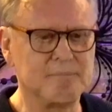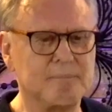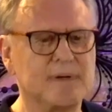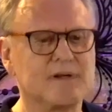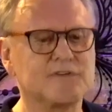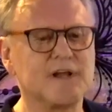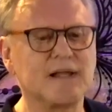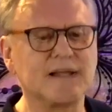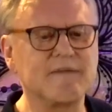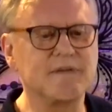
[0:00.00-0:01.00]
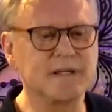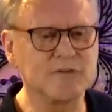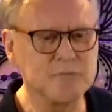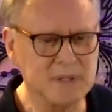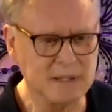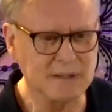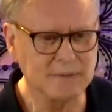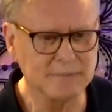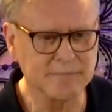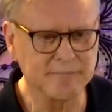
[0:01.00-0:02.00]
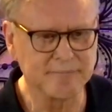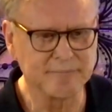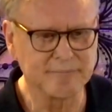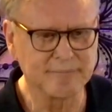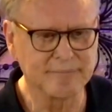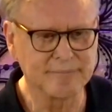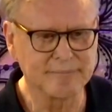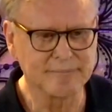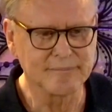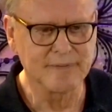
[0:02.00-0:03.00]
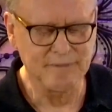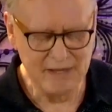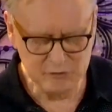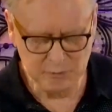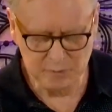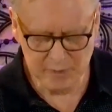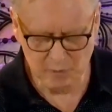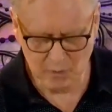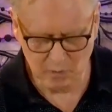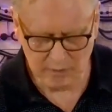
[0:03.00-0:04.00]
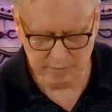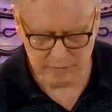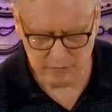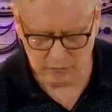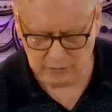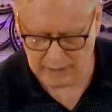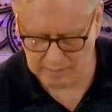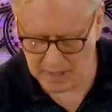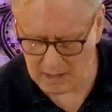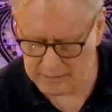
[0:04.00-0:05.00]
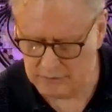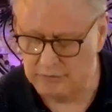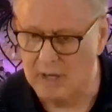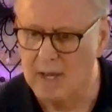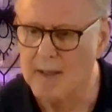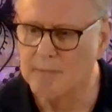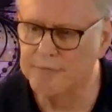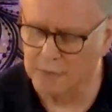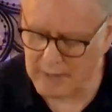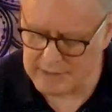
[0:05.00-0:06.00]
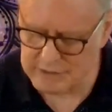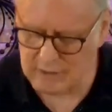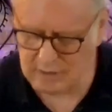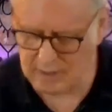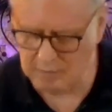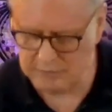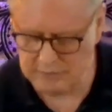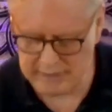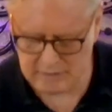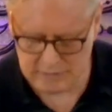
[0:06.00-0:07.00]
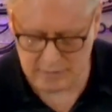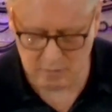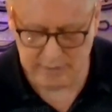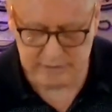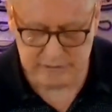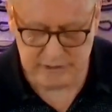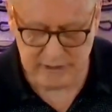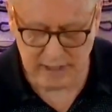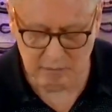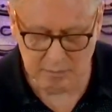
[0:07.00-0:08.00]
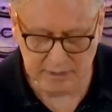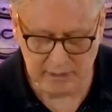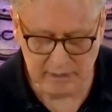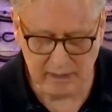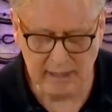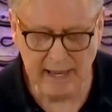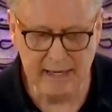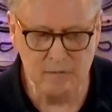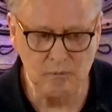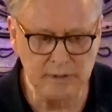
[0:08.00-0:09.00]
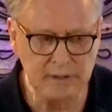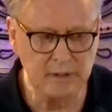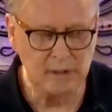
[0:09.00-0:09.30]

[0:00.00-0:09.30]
But it's not living as me. And that's where we want to work with those kind of blockages. Before I start, I want to announce that Wednesday I will begin an 8-week